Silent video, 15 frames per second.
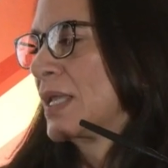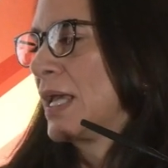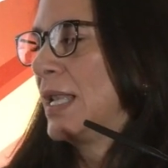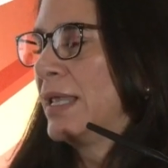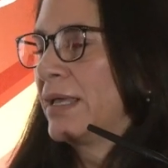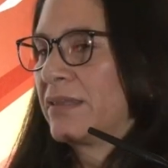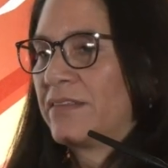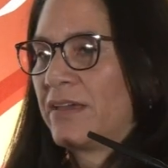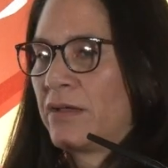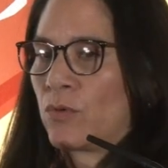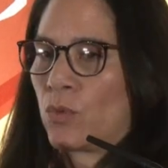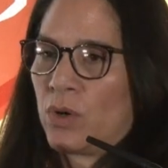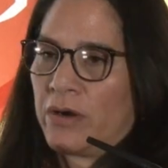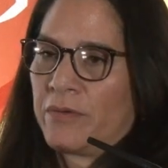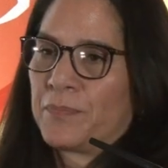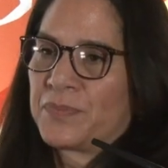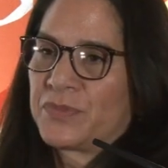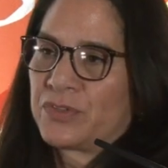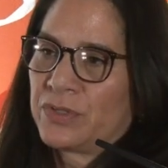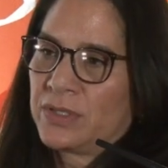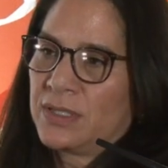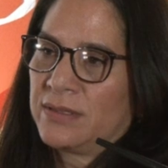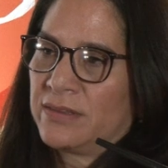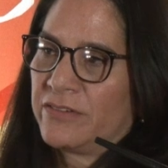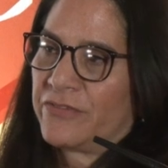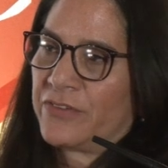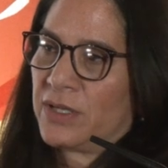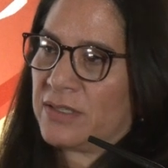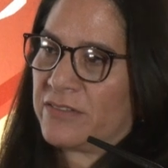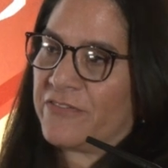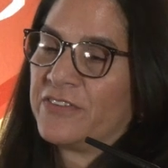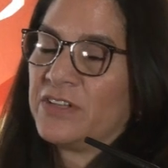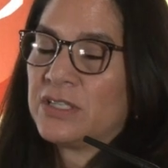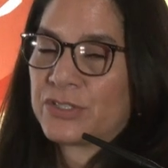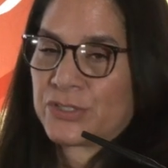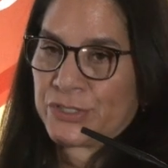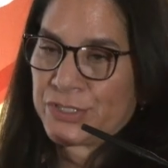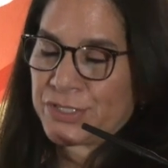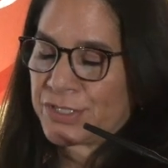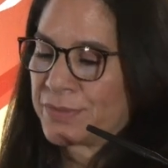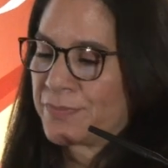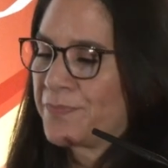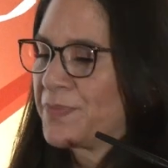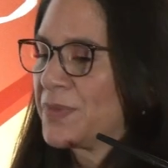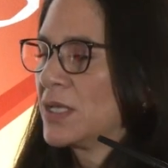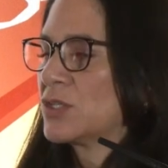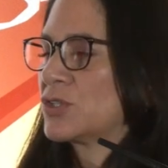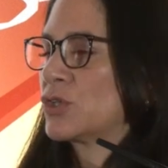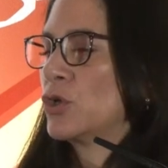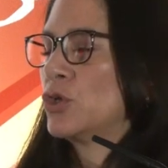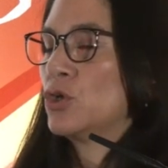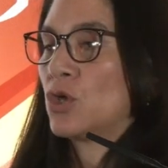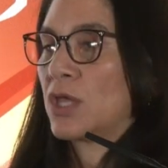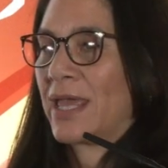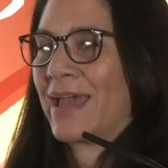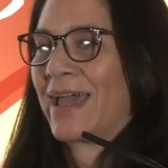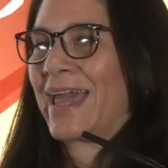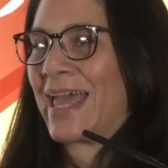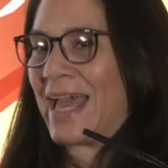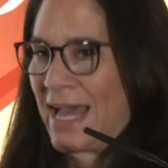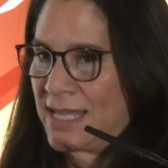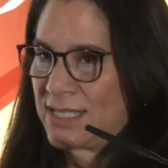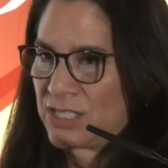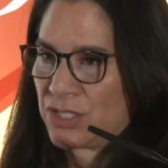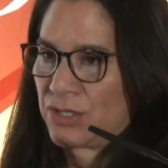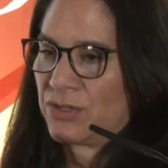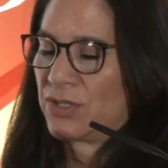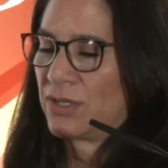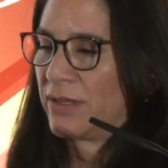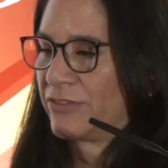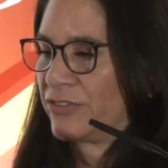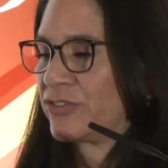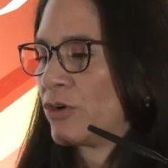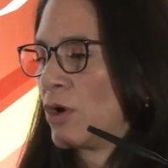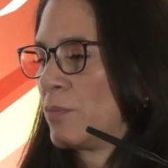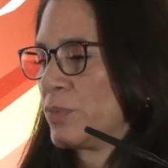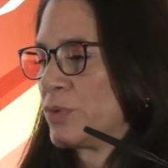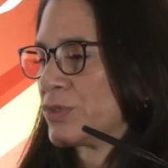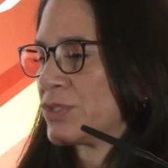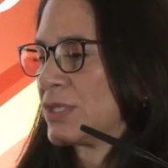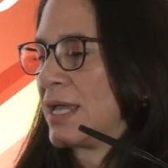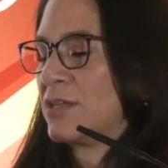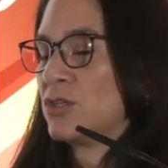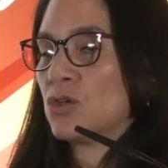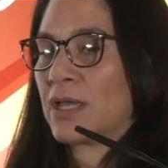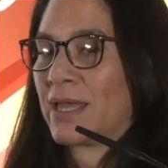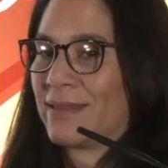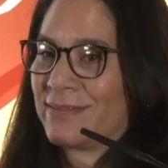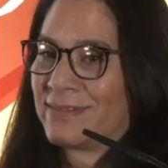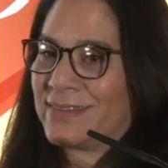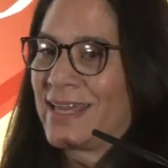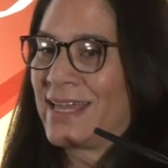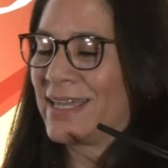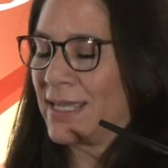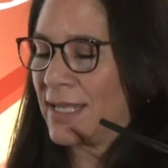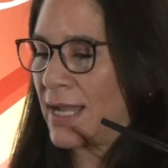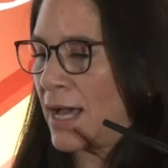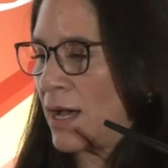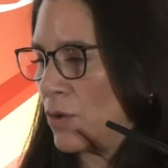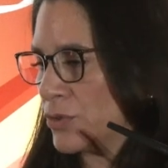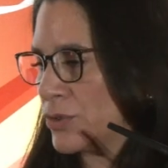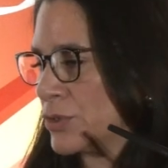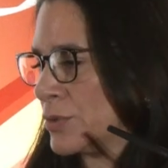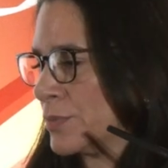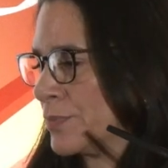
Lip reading: like there were three different filters, so you can catch the thrombus and you can take it out.